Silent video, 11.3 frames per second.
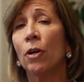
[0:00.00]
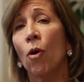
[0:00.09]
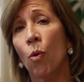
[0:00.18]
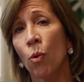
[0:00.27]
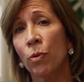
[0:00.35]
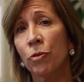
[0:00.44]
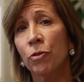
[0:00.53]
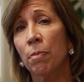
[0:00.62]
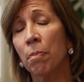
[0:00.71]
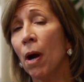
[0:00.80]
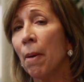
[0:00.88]
The older
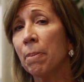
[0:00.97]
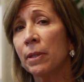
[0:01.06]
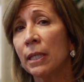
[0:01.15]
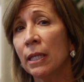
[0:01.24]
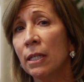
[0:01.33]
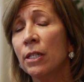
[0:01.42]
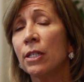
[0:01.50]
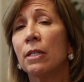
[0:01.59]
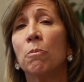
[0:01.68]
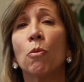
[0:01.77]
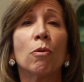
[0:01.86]
the property is,
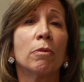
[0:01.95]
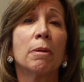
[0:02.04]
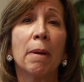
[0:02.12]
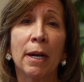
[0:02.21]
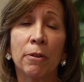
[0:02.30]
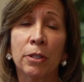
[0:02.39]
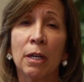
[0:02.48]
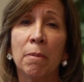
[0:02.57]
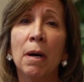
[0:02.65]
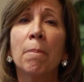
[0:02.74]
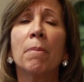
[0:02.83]
the more repairs
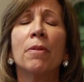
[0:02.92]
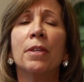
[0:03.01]
come up.